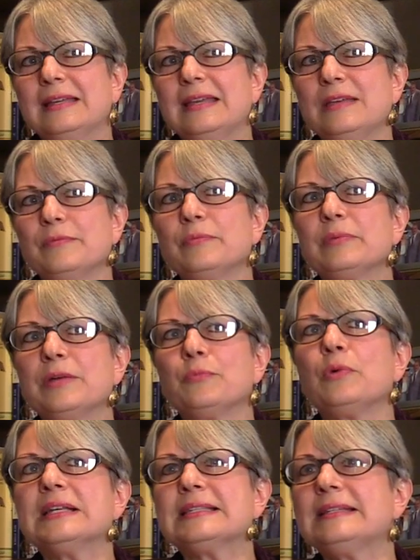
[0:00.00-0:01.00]
it, it
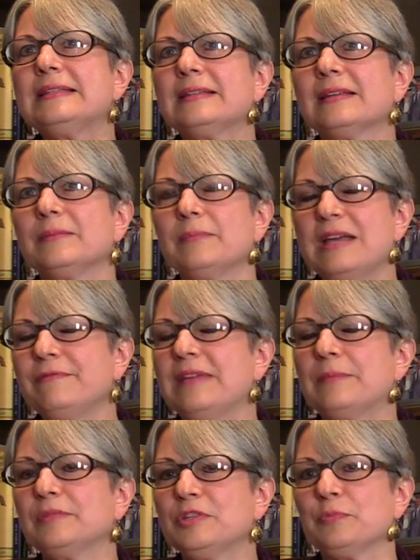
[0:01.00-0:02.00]
wasn't my
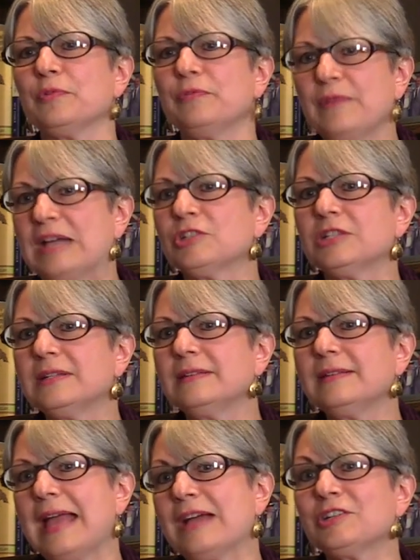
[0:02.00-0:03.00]
family's
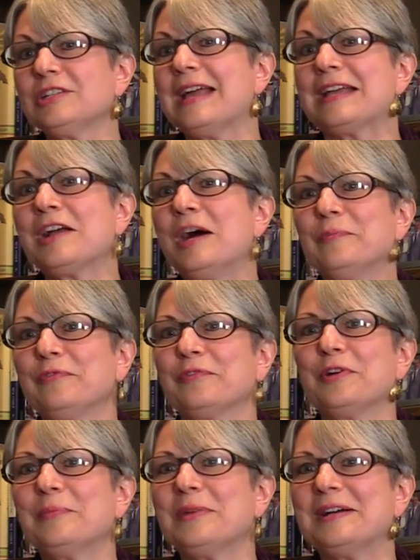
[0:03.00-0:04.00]
profession. Actually, I come
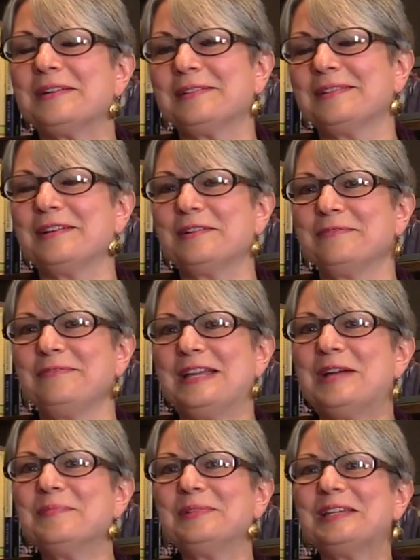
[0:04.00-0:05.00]
from a, a
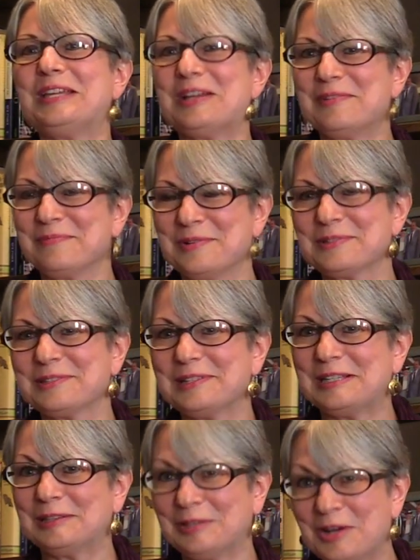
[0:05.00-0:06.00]
family of
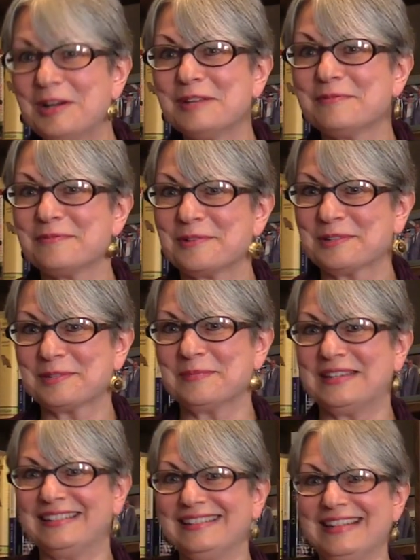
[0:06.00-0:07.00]
mostly law
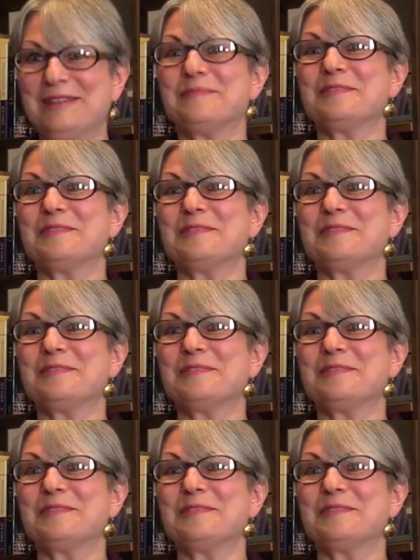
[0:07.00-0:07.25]
enforcement